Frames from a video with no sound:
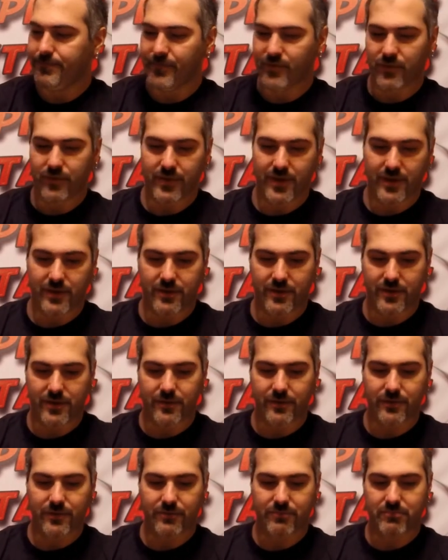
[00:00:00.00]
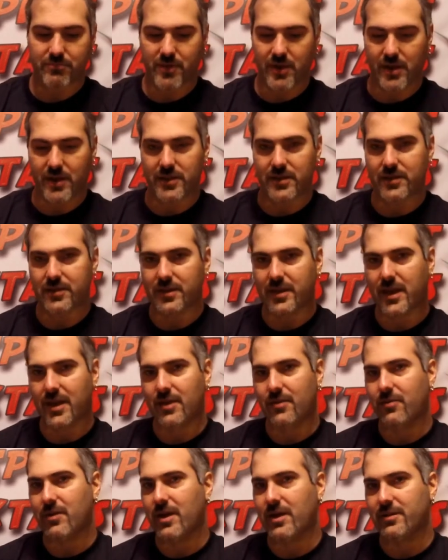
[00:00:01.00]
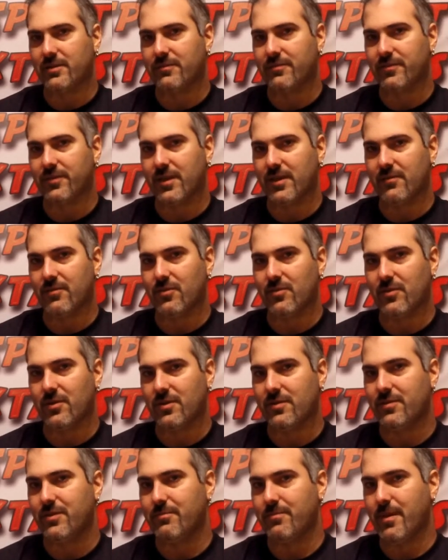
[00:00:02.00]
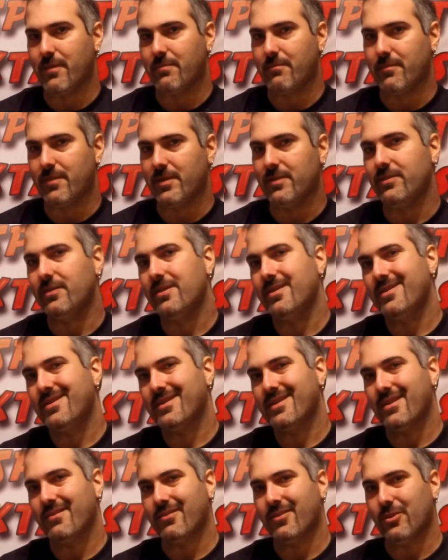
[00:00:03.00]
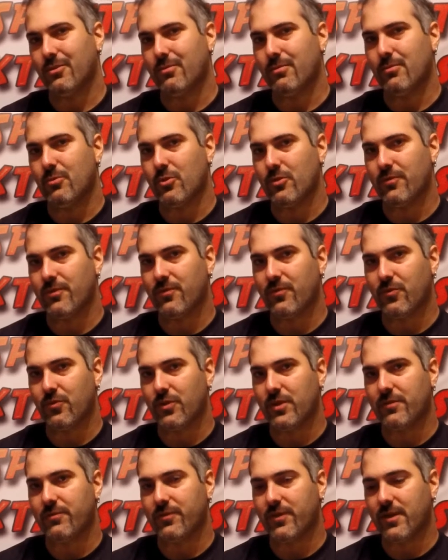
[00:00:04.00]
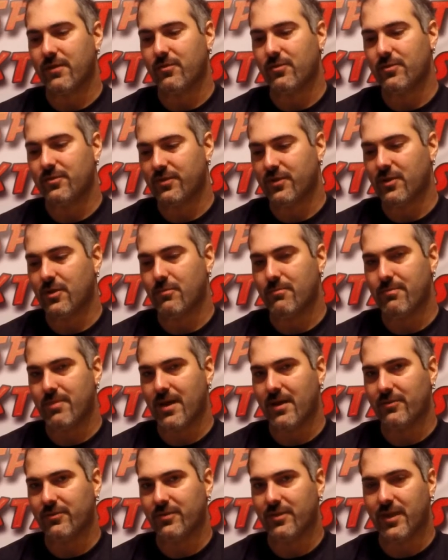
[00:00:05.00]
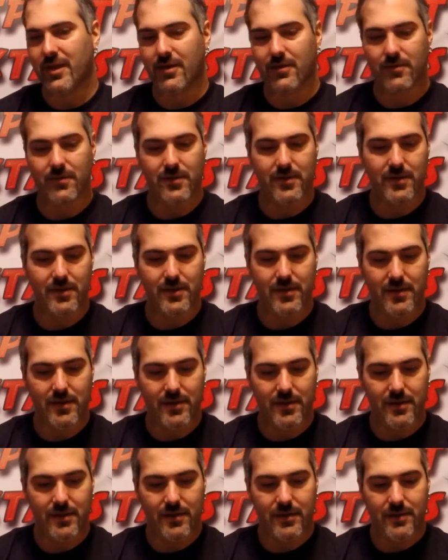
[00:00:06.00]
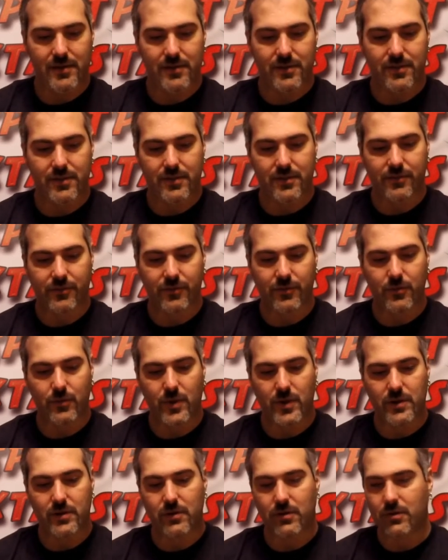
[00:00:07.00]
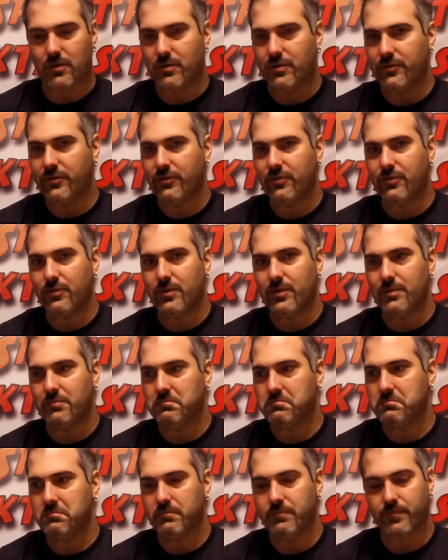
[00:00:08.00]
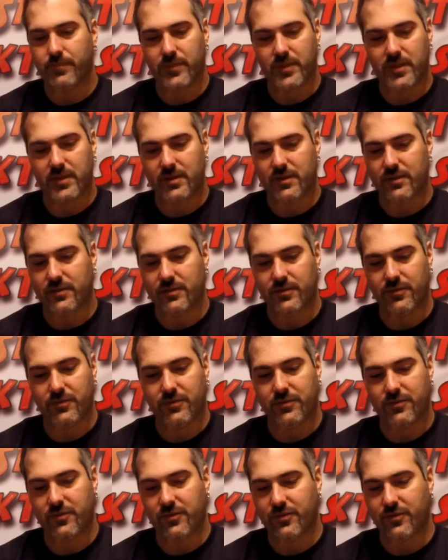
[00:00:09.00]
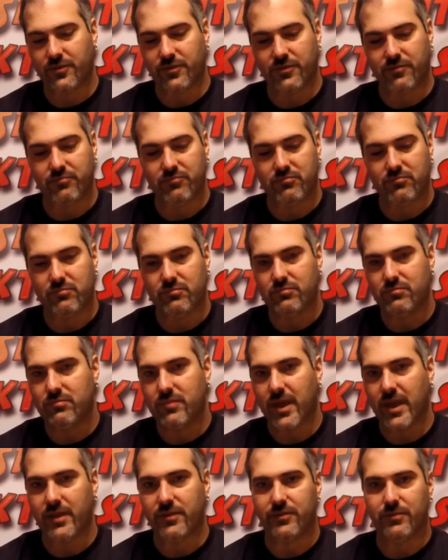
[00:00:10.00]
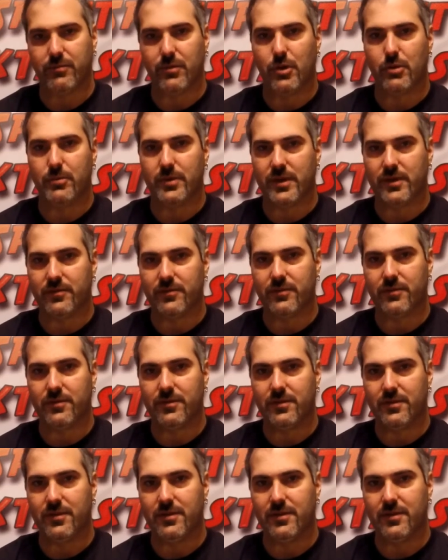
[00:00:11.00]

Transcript: So that does kind of counteract the flavor of the peppermint. Give it a little bit more of a fruity flavor to help balance it out. The soda water, all it's doing is just adding some carbonation.